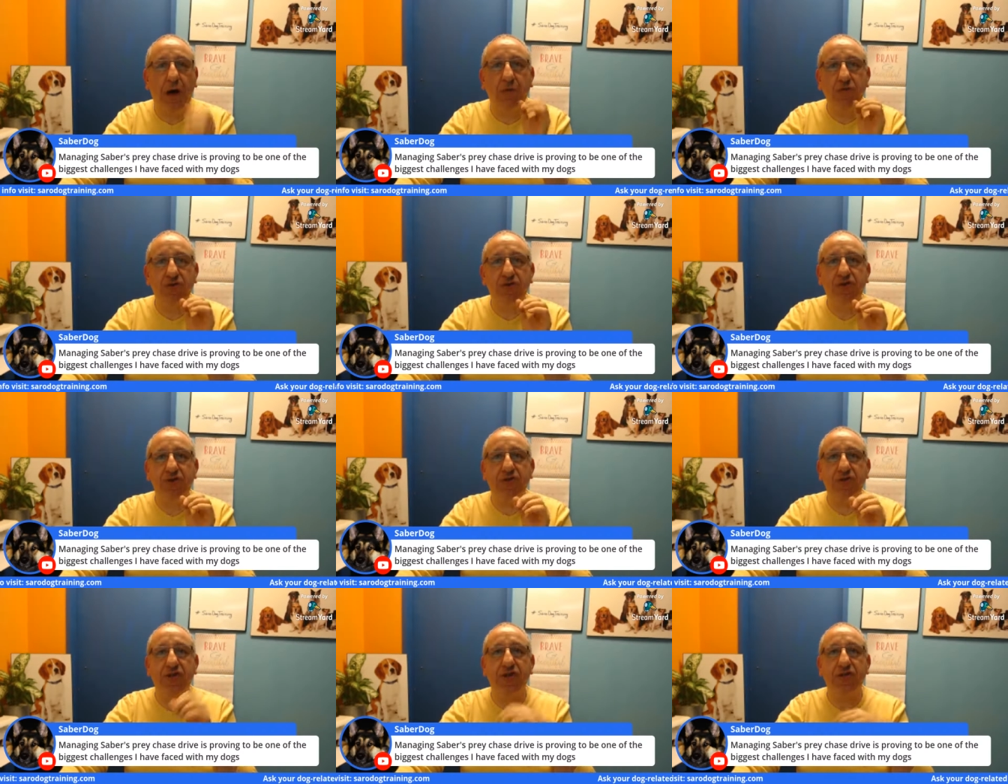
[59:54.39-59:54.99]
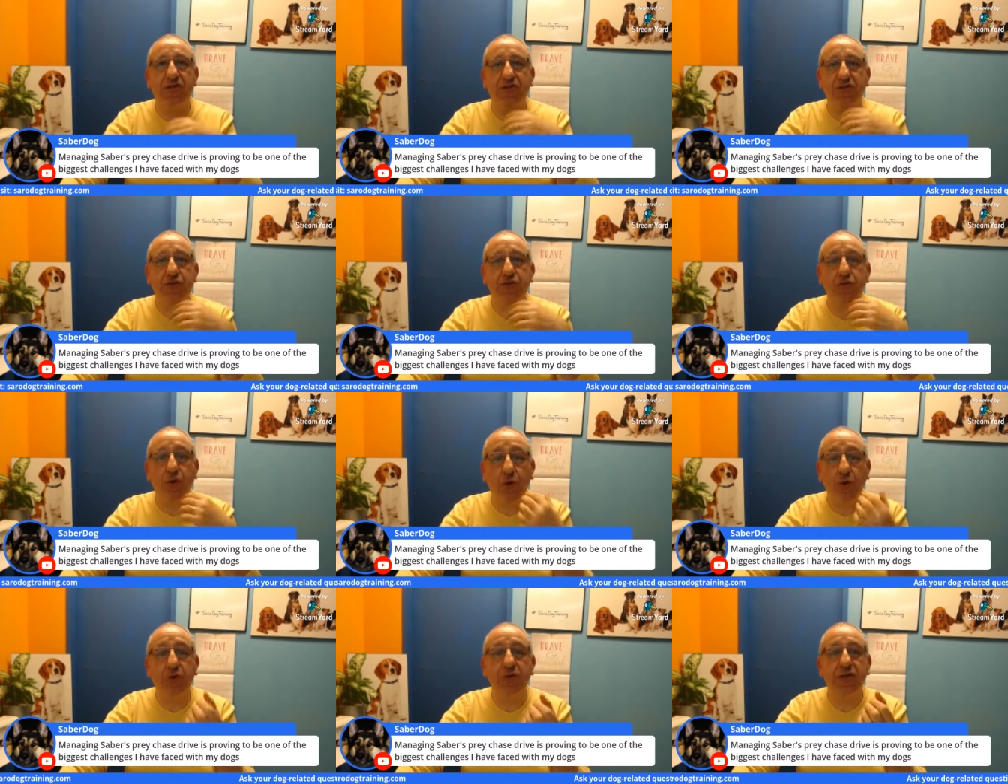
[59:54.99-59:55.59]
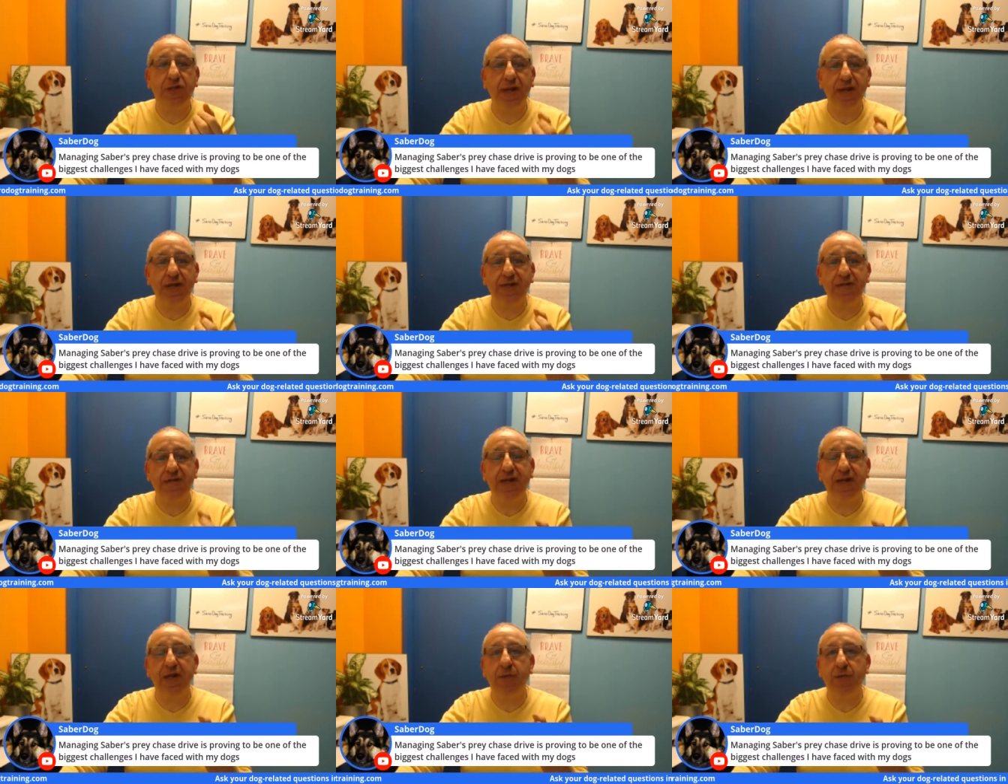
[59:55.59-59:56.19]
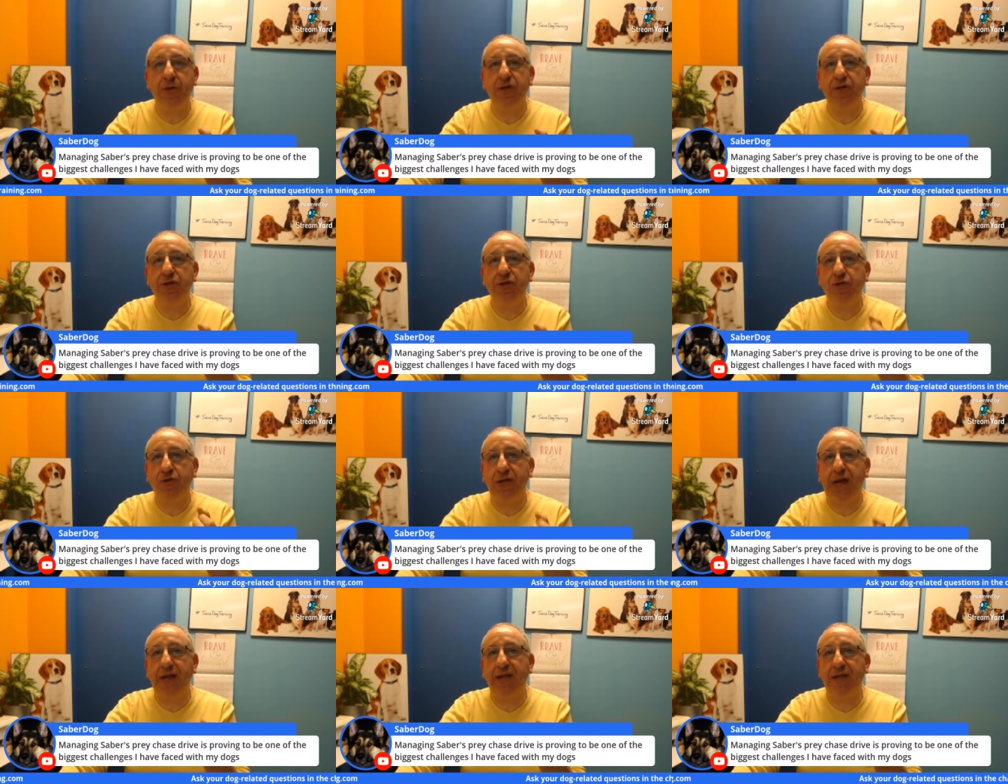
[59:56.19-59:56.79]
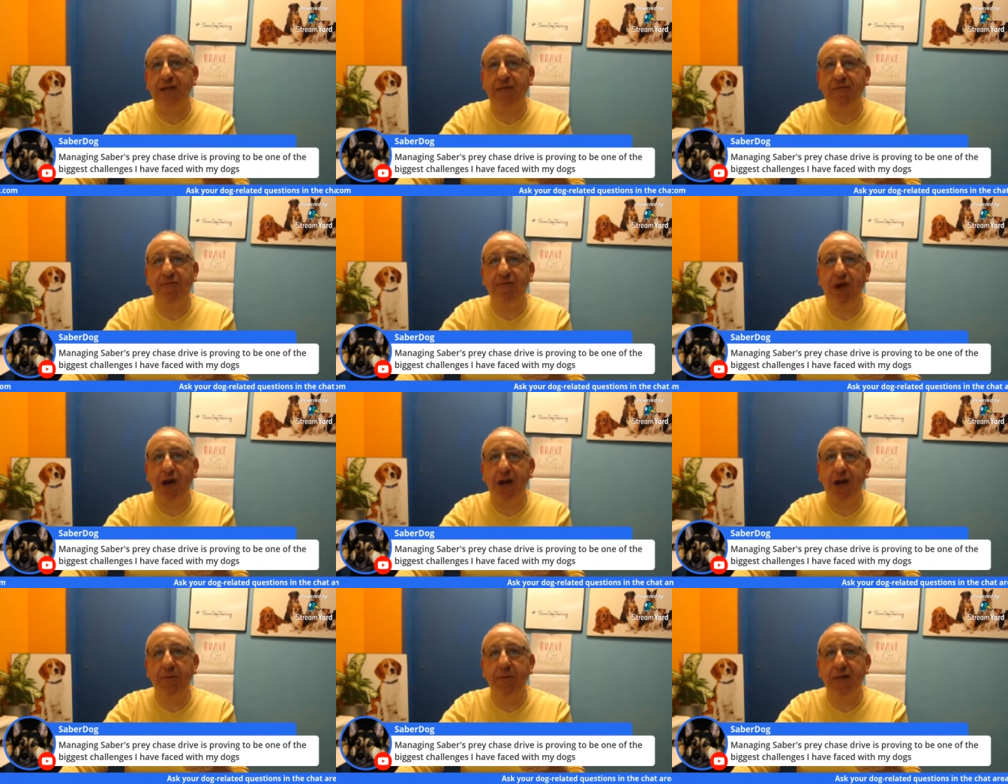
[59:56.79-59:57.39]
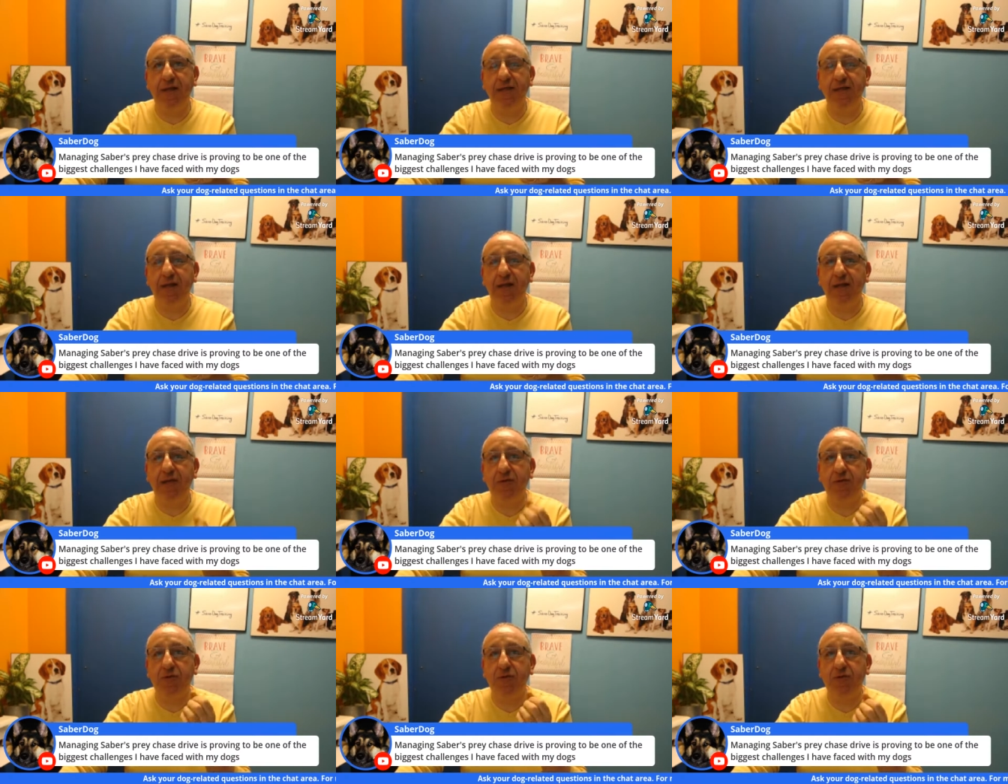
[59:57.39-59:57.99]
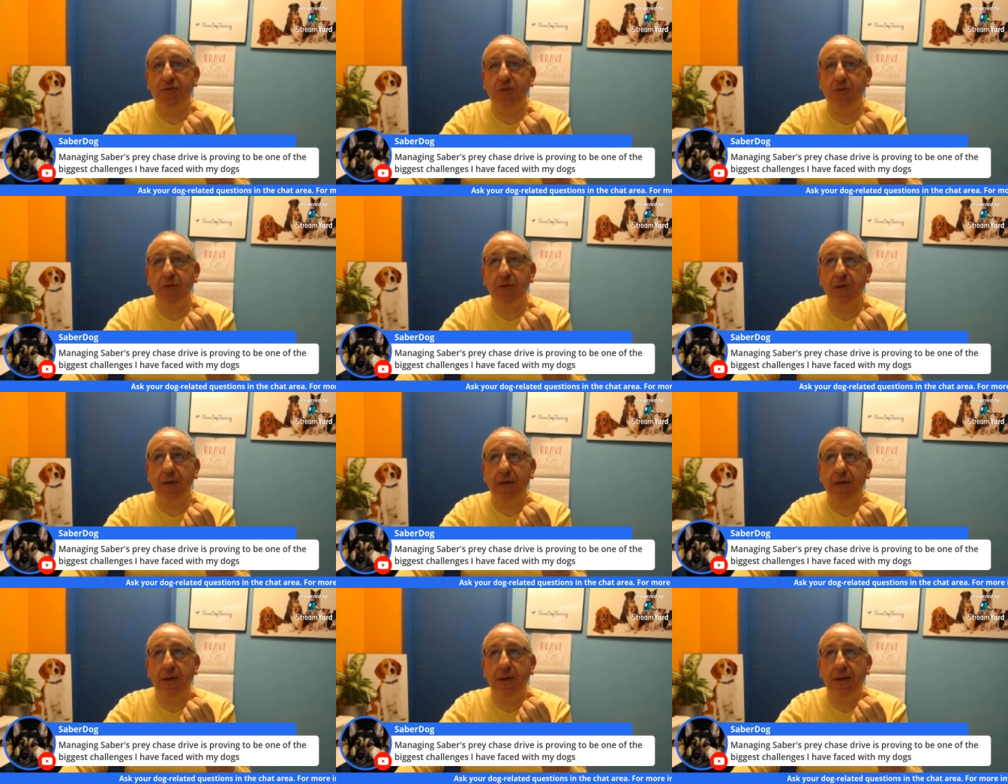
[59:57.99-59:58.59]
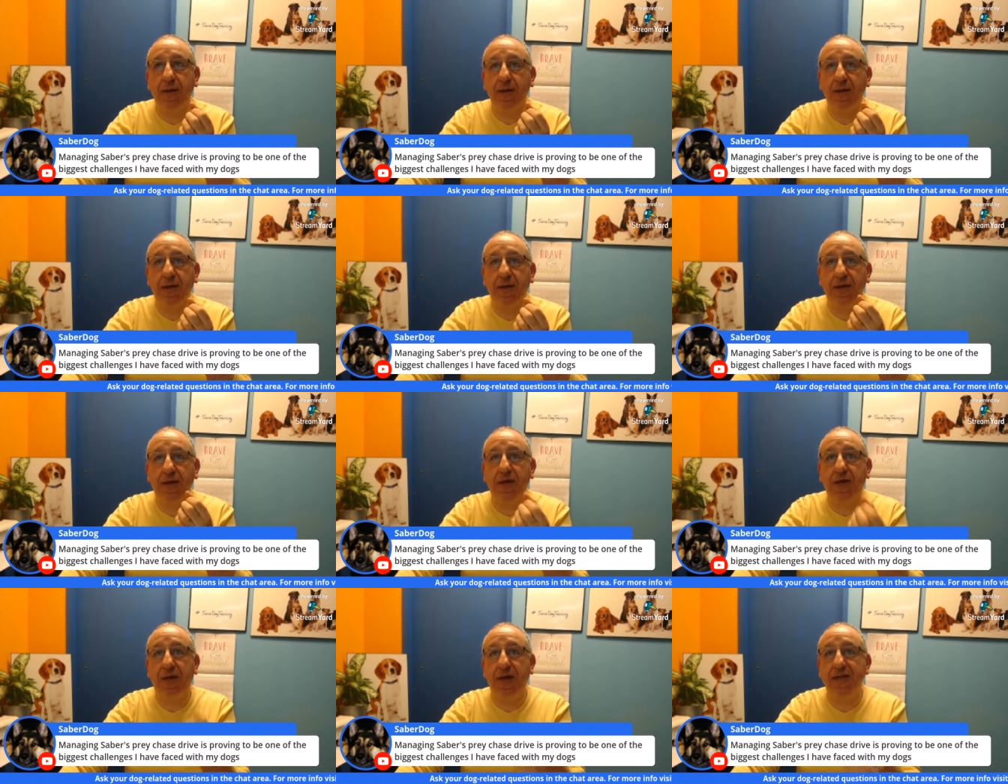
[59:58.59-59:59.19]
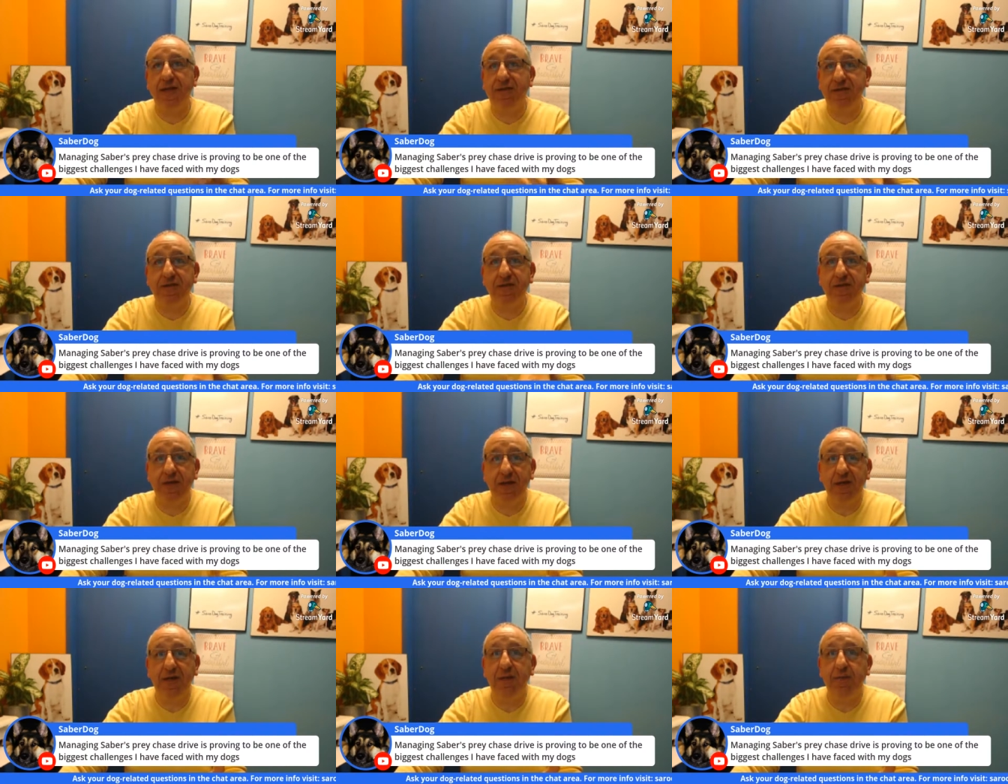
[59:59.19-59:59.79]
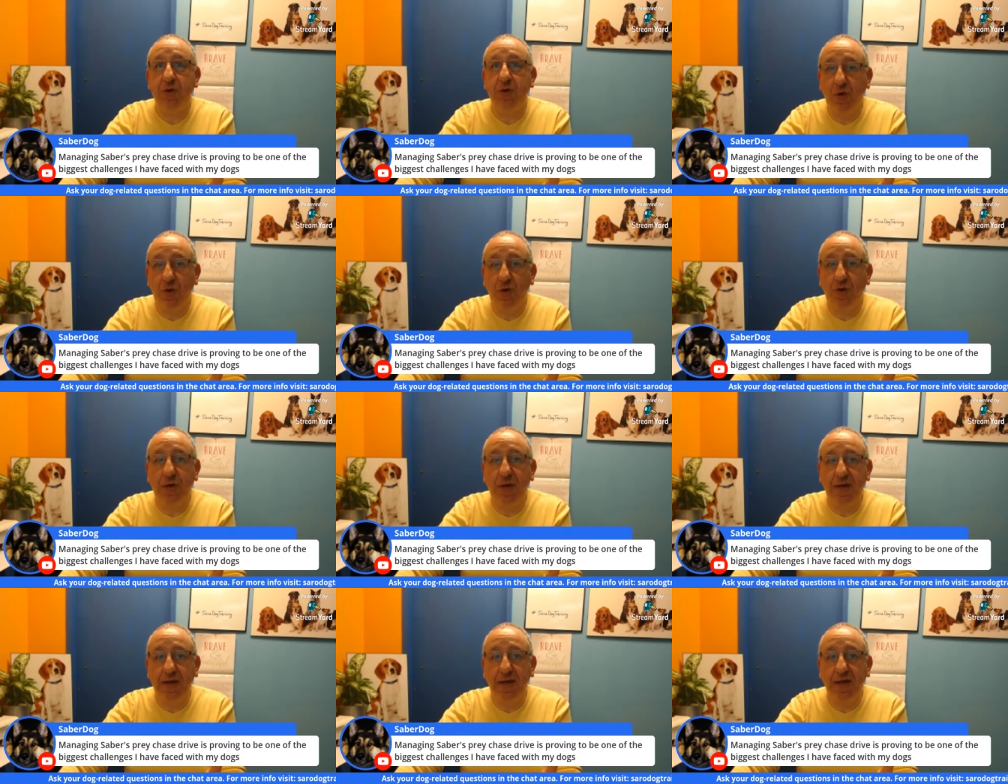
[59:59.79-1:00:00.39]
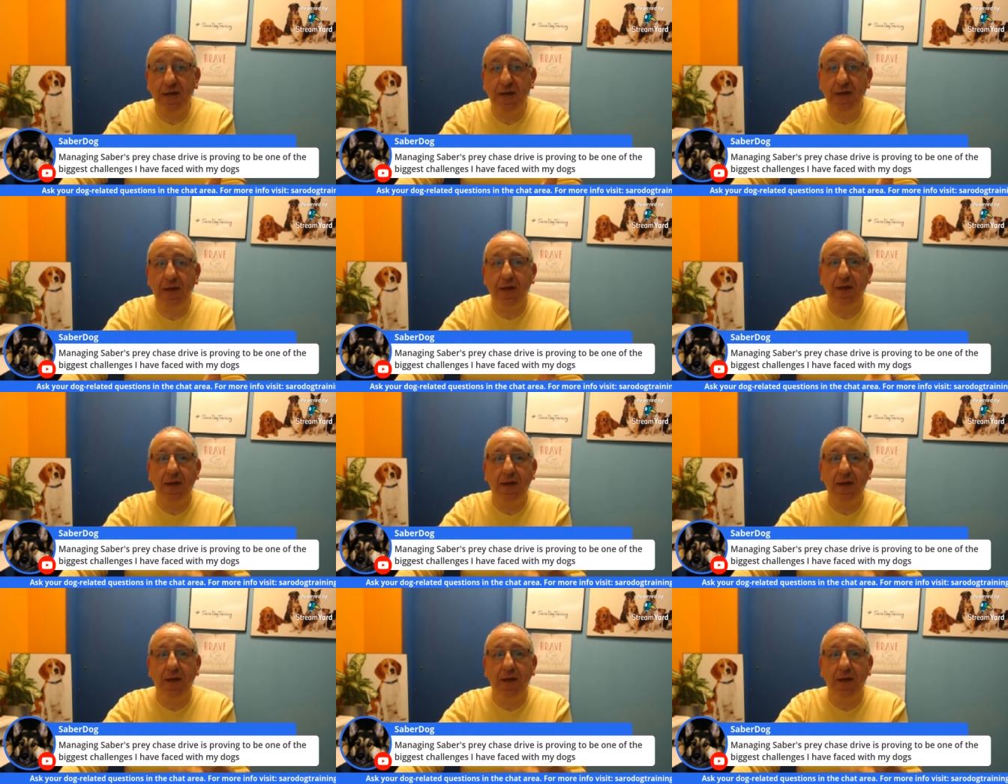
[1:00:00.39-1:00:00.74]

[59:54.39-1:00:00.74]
I would suggest don't take Sabre to that environment that gets him going.